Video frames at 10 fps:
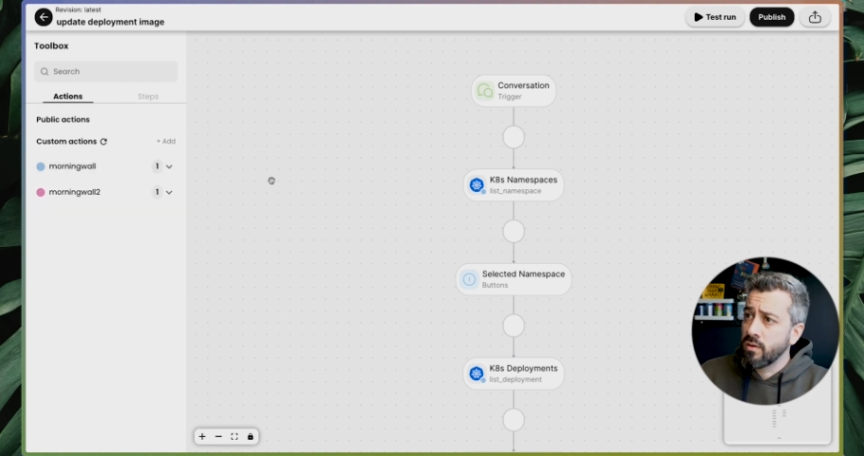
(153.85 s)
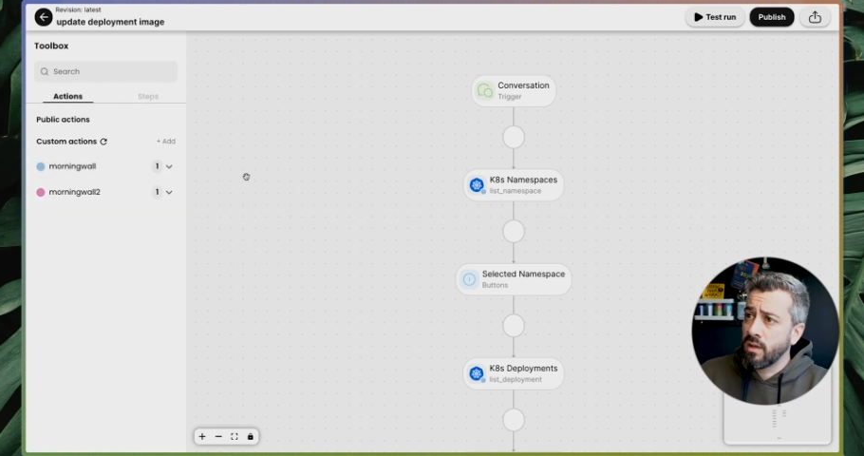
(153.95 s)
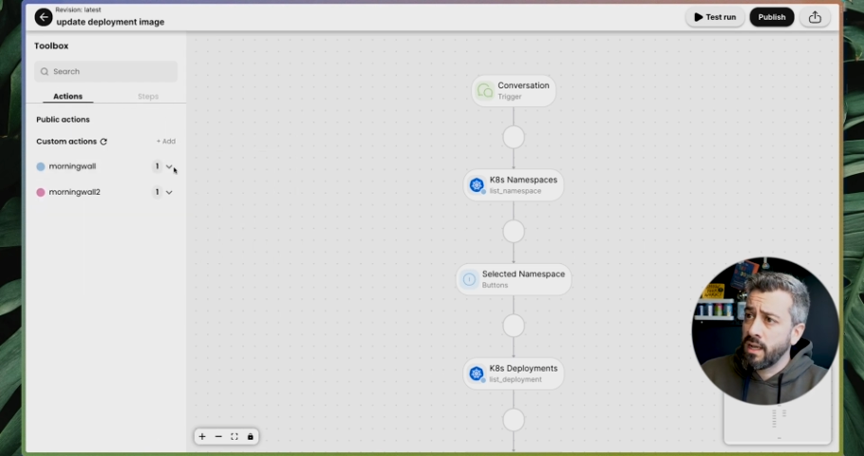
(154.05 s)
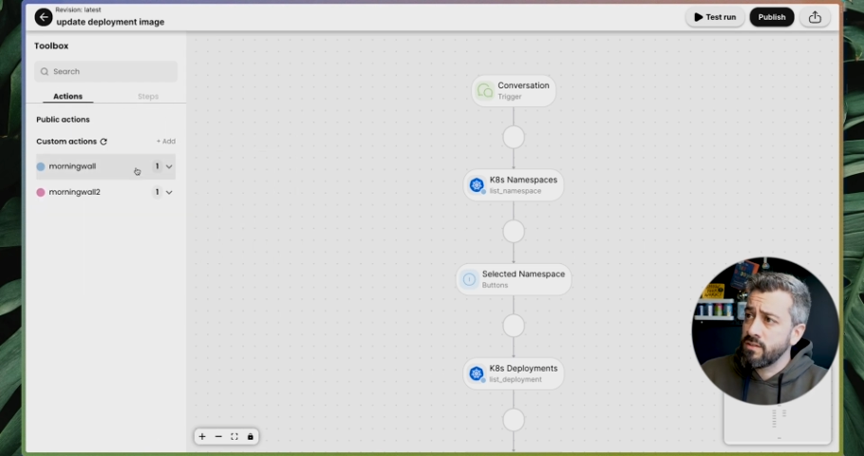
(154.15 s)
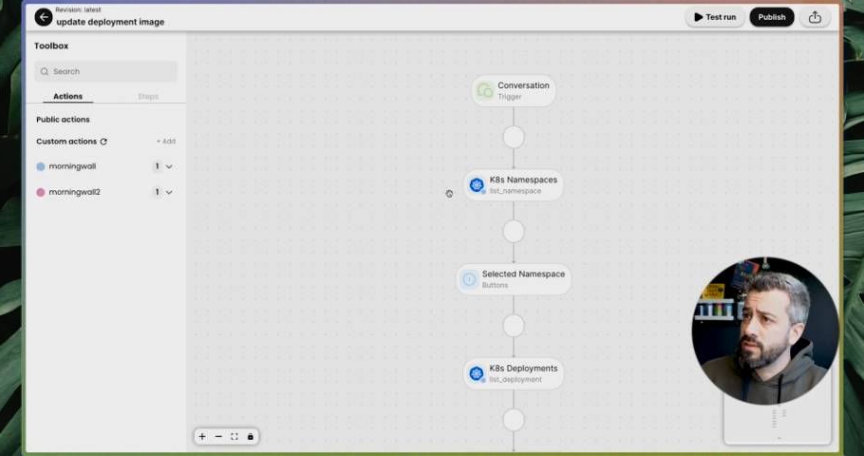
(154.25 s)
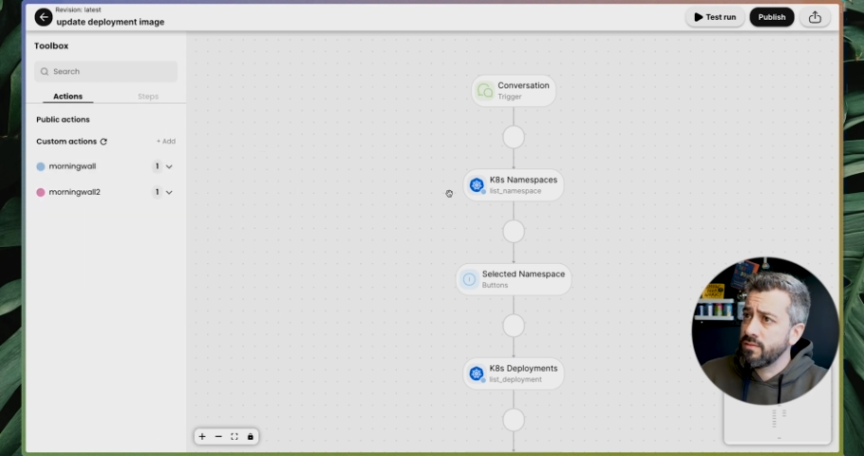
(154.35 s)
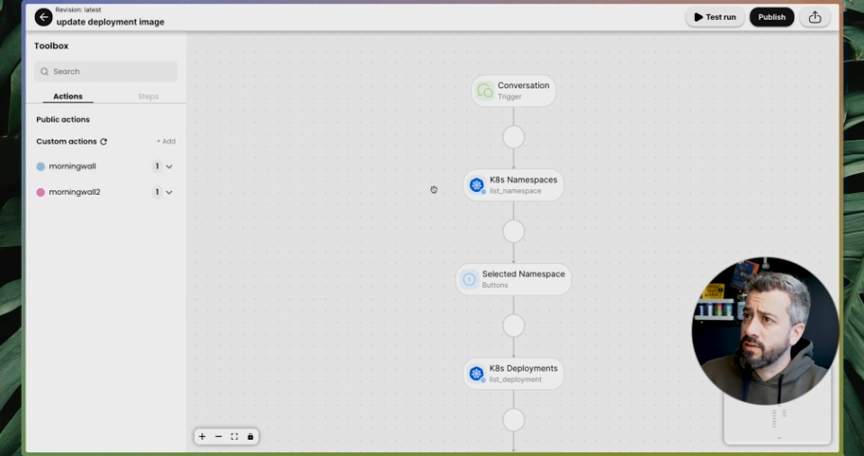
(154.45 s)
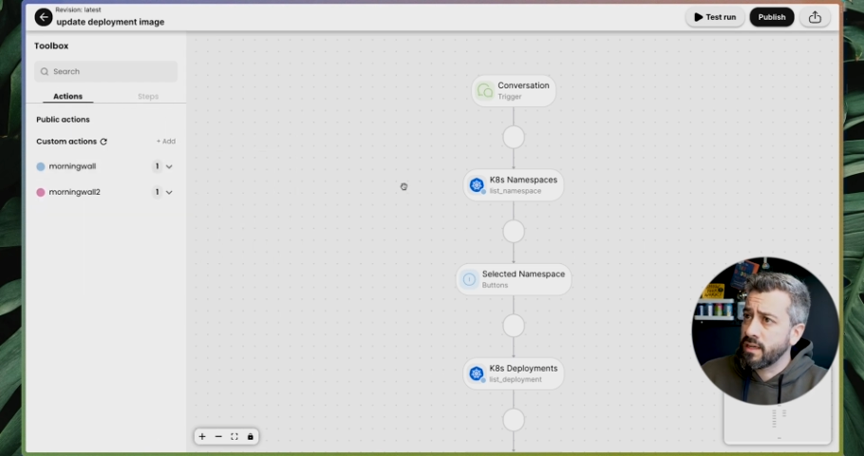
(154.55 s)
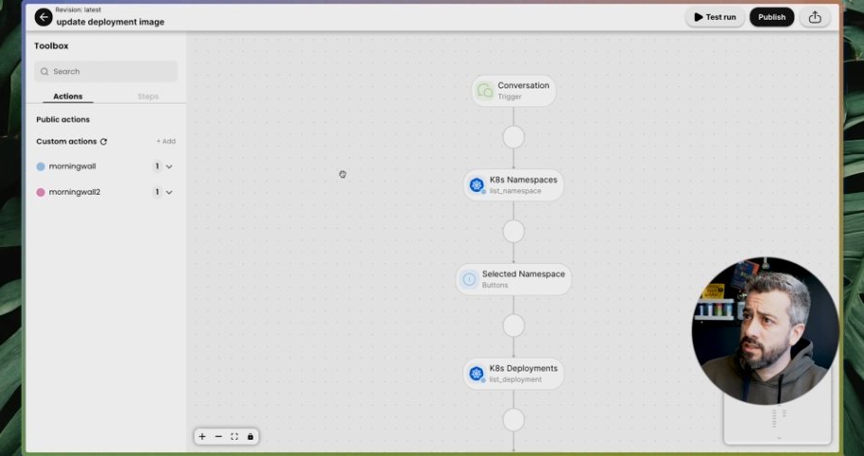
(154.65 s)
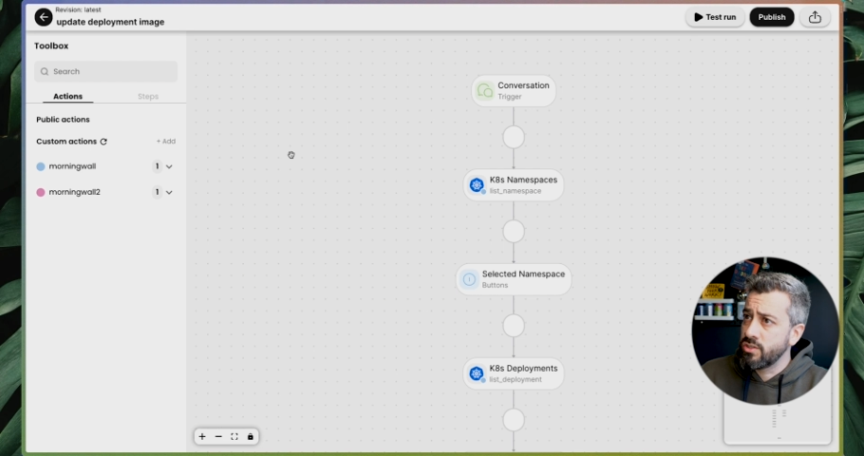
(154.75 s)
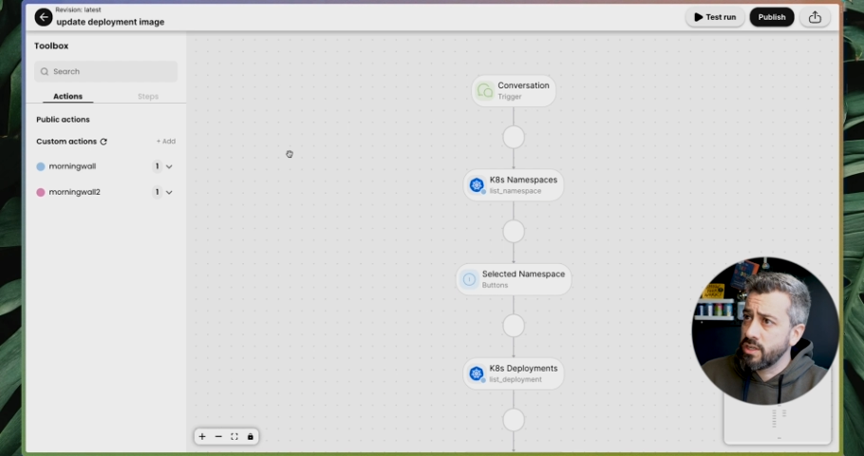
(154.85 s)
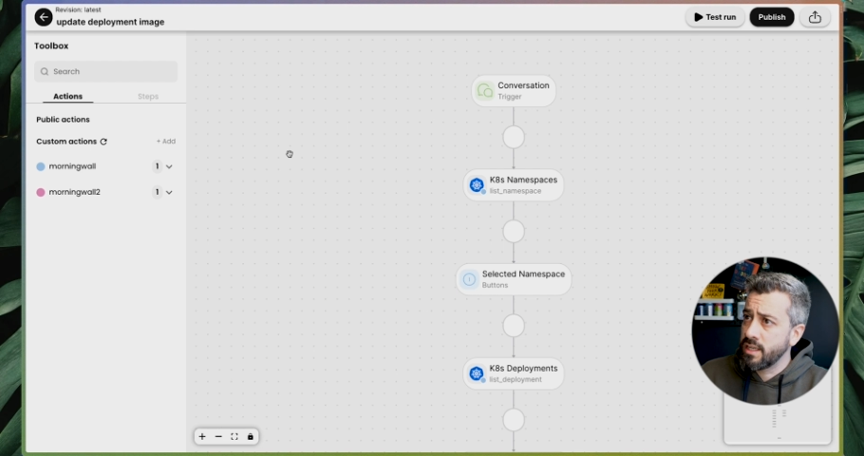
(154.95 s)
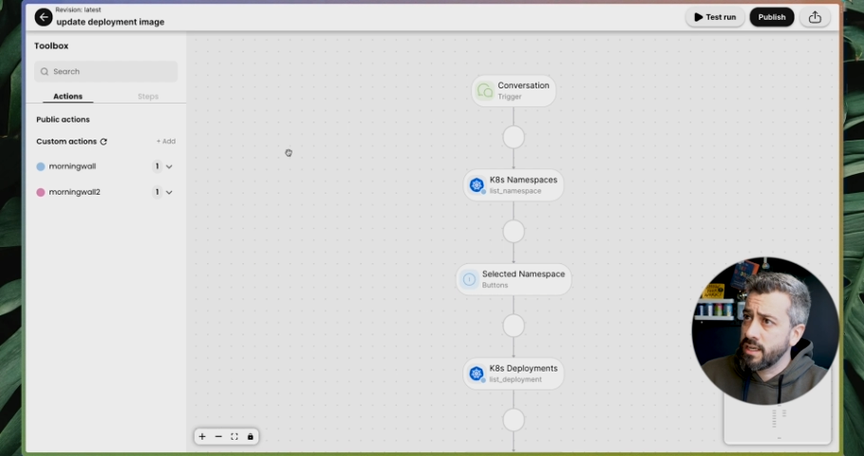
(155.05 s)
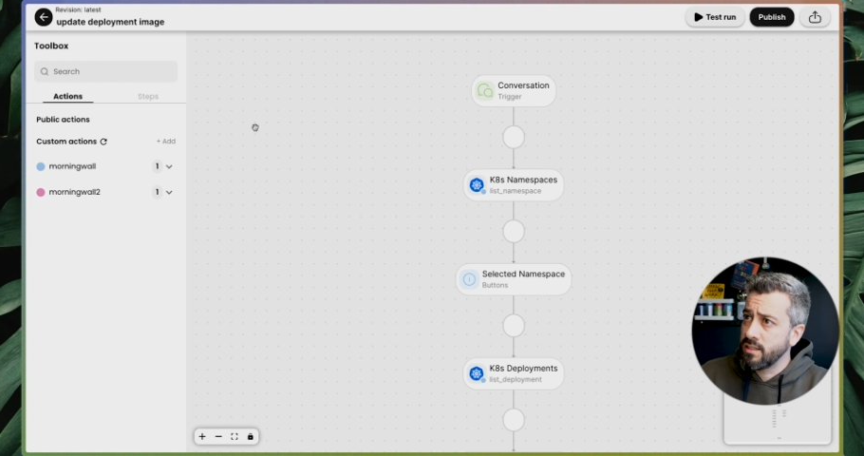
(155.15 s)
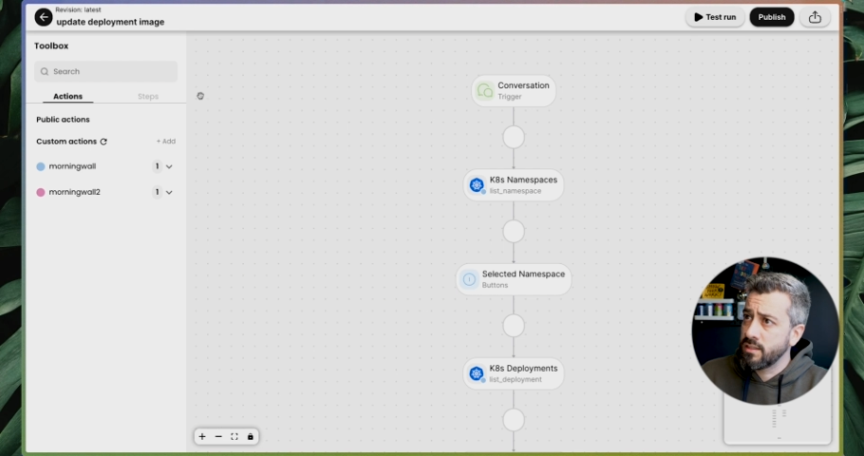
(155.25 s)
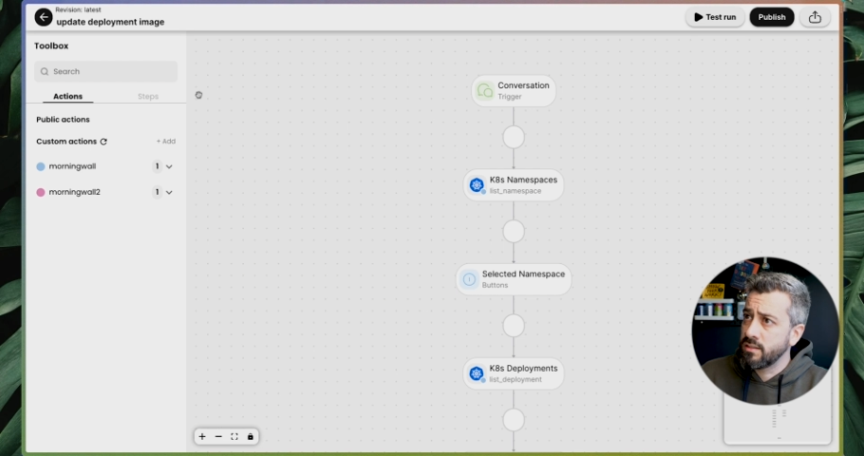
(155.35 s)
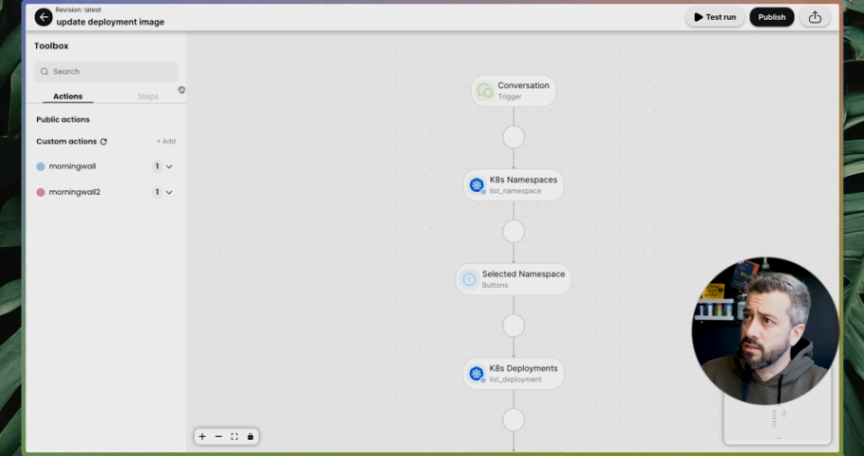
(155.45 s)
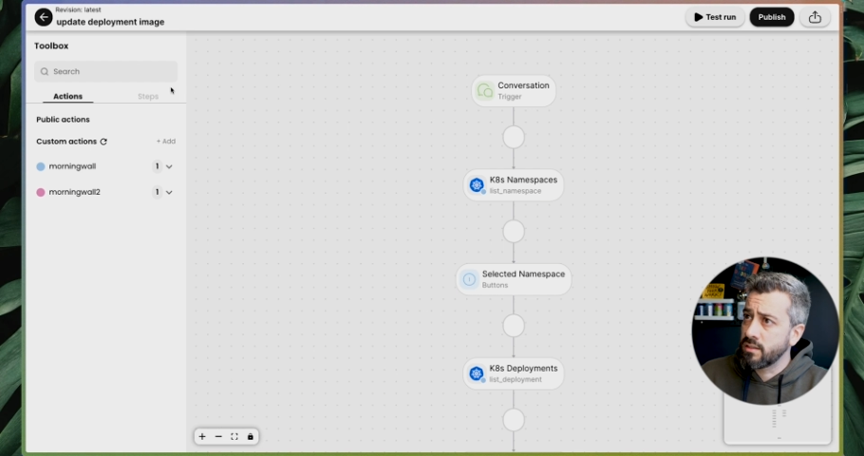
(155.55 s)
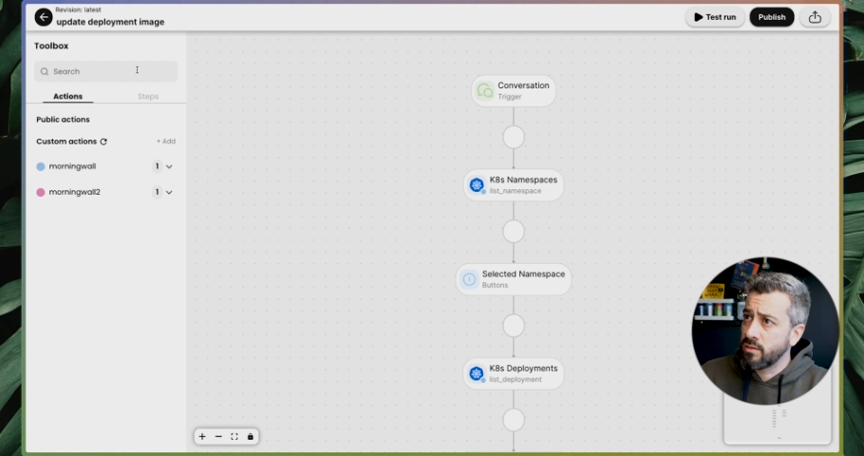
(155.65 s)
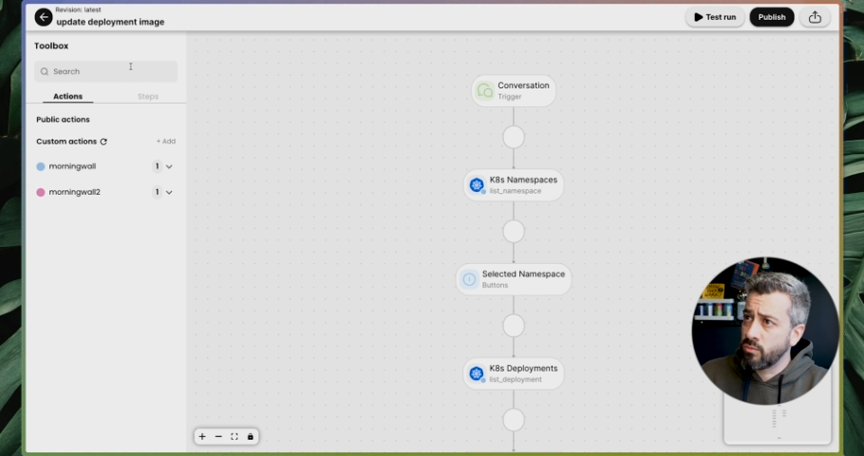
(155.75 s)
let's verify the generated
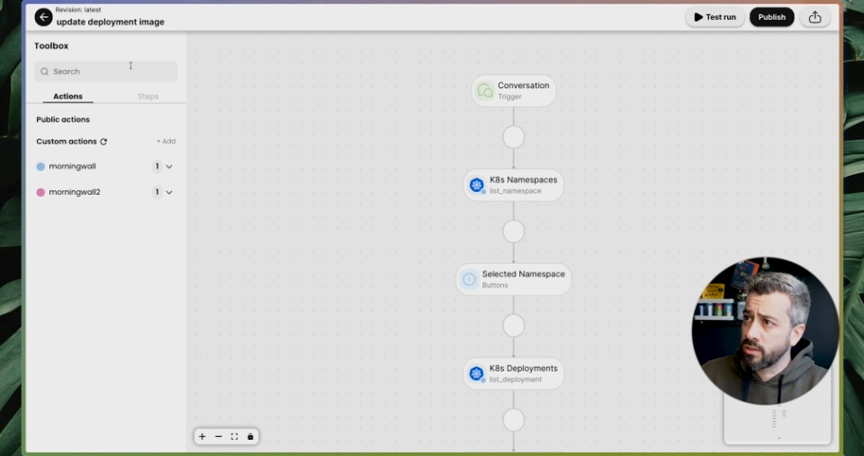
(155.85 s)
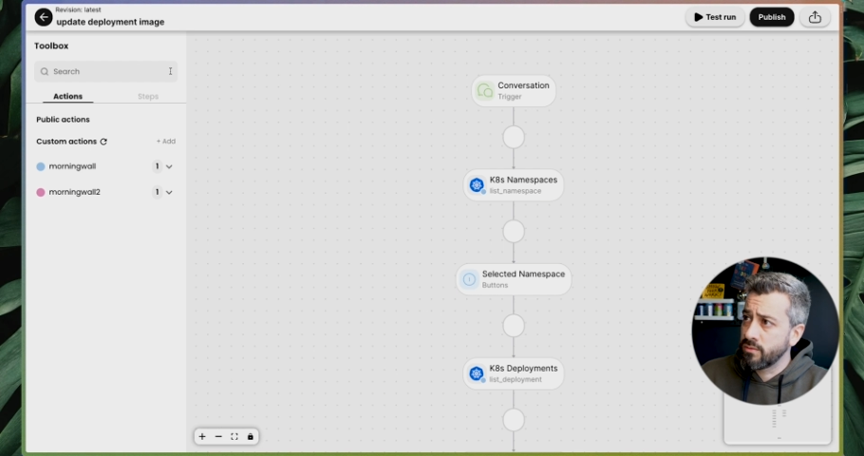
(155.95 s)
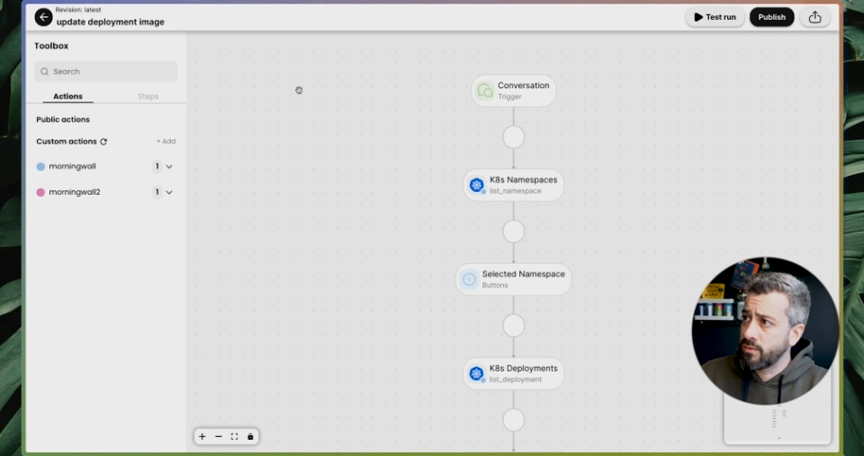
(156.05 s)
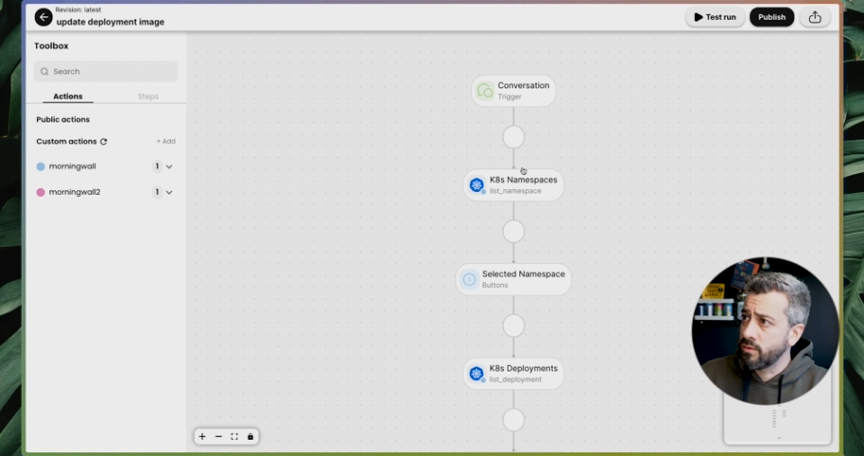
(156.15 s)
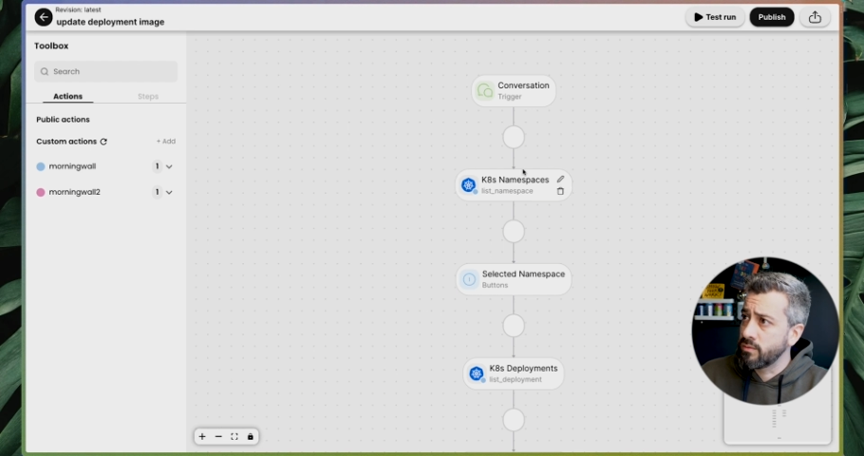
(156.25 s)
workflow.